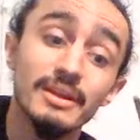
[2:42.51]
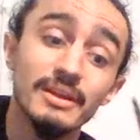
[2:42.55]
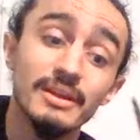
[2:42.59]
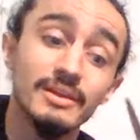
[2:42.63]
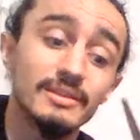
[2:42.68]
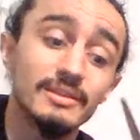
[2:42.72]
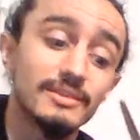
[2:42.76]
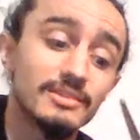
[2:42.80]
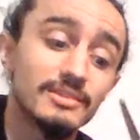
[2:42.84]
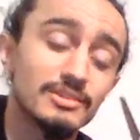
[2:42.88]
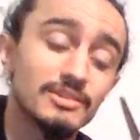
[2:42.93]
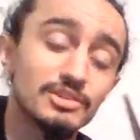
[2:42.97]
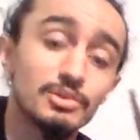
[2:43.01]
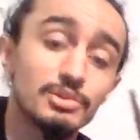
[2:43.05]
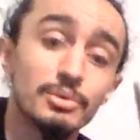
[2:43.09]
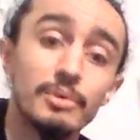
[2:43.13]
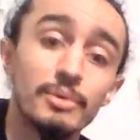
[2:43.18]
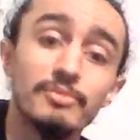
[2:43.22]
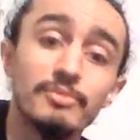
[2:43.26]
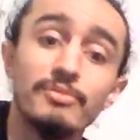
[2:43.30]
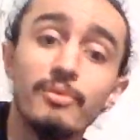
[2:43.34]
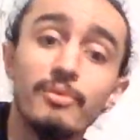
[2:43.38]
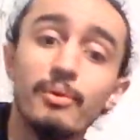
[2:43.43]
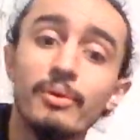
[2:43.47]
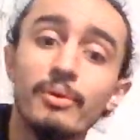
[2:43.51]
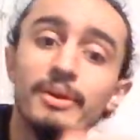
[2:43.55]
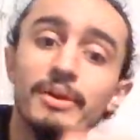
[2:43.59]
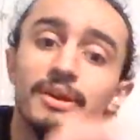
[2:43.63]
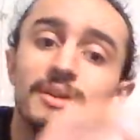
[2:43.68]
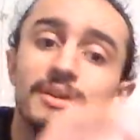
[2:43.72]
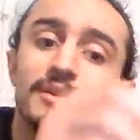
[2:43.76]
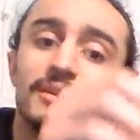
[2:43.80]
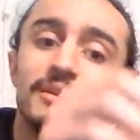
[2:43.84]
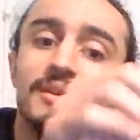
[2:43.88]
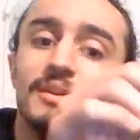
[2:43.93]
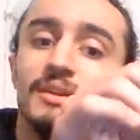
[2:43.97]
is to
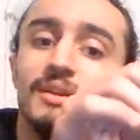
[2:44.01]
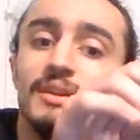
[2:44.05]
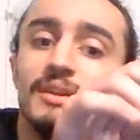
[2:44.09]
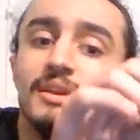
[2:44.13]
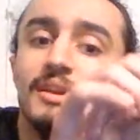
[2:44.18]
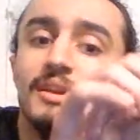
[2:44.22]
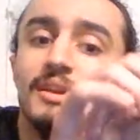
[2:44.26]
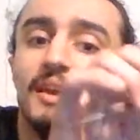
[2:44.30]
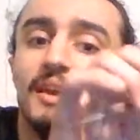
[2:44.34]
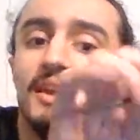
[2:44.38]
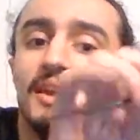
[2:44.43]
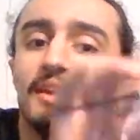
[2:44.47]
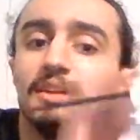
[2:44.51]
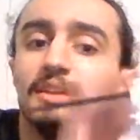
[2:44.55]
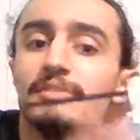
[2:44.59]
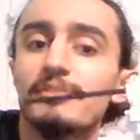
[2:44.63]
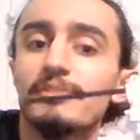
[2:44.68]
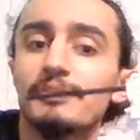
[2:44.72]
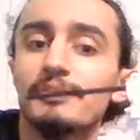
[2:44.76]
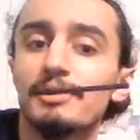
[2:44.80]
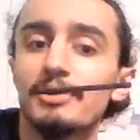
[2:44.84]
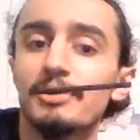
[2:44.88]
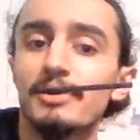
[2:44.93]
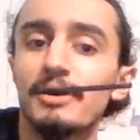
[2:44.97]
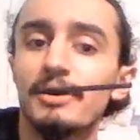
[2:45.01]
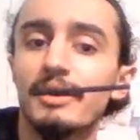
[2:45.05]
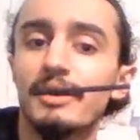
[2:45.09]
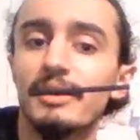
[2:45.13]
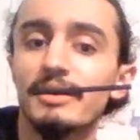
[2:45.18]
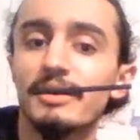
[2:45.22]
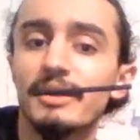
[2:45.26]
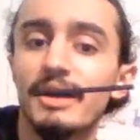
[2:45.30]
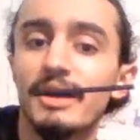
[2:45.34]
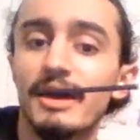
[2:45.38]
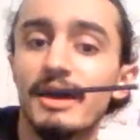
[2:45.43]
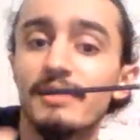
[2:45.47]
avoid any of the Toa
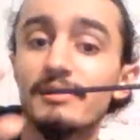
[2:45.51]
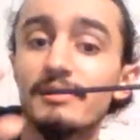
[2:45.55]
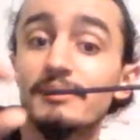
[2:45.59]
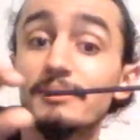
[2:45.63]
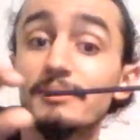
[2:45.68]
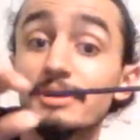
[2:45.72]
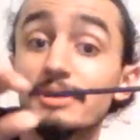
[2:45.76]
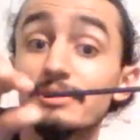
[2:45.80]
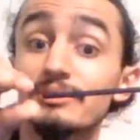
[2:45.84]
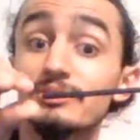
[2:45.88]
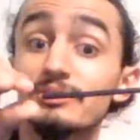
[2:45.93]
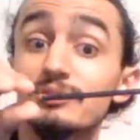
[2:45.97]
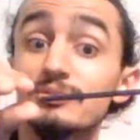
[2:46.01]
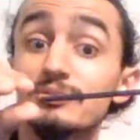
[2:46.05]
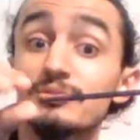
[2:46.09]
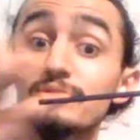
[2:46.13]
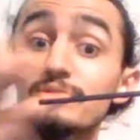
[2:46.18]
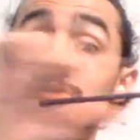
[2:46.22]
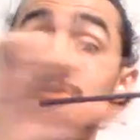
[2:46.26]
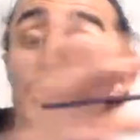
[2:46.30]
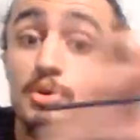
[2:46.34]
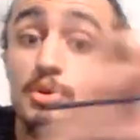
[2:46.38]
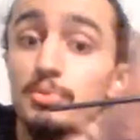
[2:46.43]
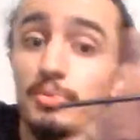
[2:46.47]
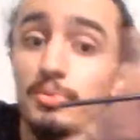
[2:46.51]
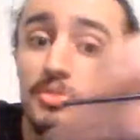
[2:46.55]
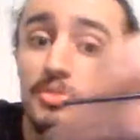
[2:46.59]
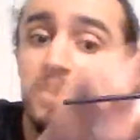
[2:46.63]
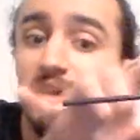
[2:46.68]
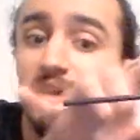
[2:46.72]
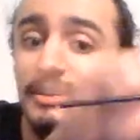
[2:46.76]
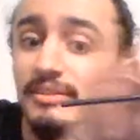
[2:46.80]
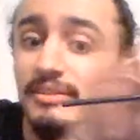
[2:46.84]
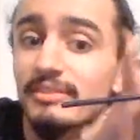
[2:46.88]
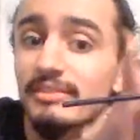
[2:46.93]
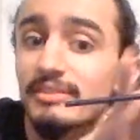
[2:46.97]
Hagah having like two
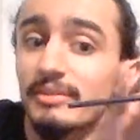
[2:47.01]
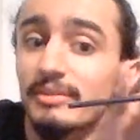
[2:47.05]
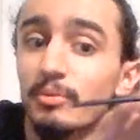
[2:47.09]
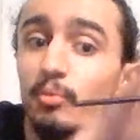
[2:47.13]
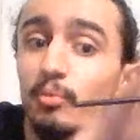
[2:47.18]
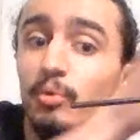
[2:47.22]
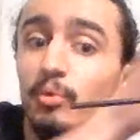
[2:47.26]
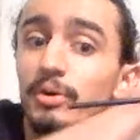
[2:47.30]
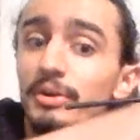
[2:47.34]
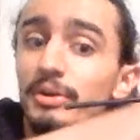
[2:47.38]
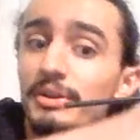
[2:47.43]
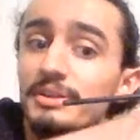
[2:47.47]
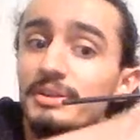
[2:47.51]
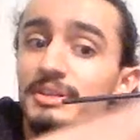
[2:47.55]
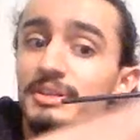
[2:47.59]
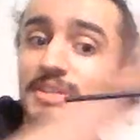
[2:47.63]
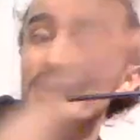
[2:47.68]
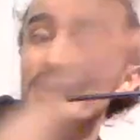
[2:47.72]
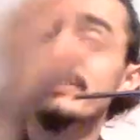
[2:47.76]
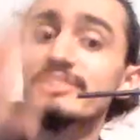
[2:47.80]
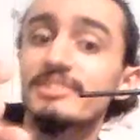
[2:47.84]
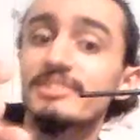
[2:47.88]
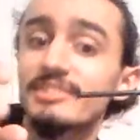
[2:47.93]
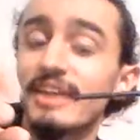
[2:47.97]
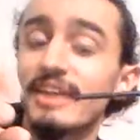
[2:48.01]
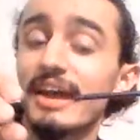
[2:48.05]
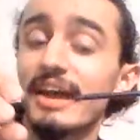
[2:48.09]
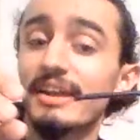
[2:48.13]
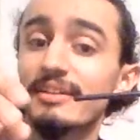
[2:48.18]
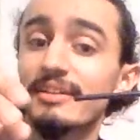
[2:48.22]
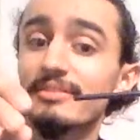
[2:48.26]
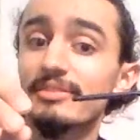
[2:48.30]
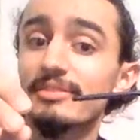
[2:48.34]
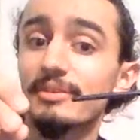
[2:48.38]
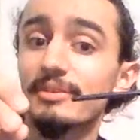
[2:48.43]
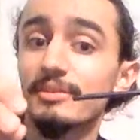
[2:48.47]
things, like one on each
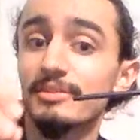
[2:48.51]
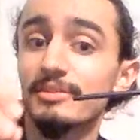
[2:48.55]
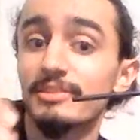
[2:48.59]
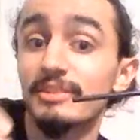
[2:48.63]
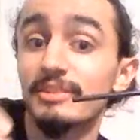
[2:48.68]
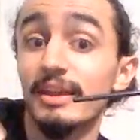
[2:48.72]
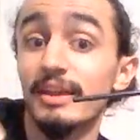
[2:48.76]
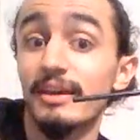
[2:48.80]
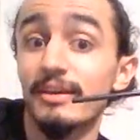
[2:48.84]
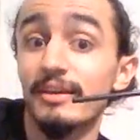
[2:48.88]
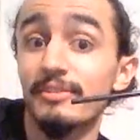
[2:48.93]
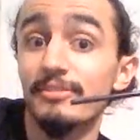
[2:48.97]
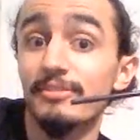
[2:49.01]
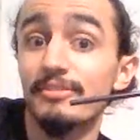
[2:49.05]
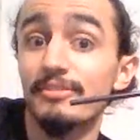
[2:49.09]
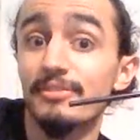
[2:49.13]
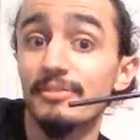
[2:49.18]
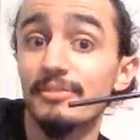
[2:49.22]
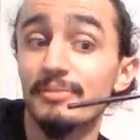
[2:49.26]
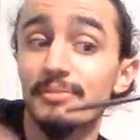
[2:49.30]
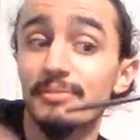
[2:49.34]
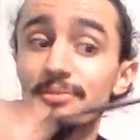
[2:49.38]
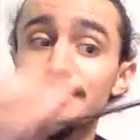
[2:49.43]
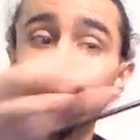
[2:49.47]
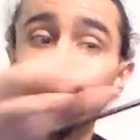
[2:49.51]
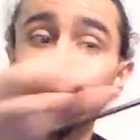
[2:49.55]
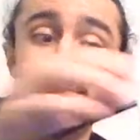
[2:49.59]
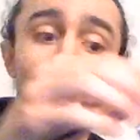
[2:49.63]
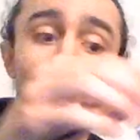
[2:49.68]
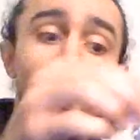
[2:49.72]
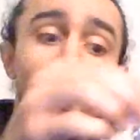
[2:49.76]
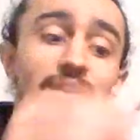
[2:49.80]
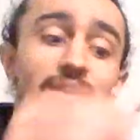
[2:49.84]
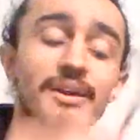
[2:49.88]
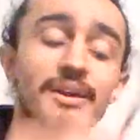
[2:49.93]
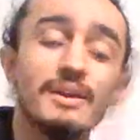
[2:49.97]
side of the staff.
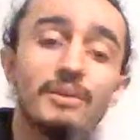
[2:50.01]
So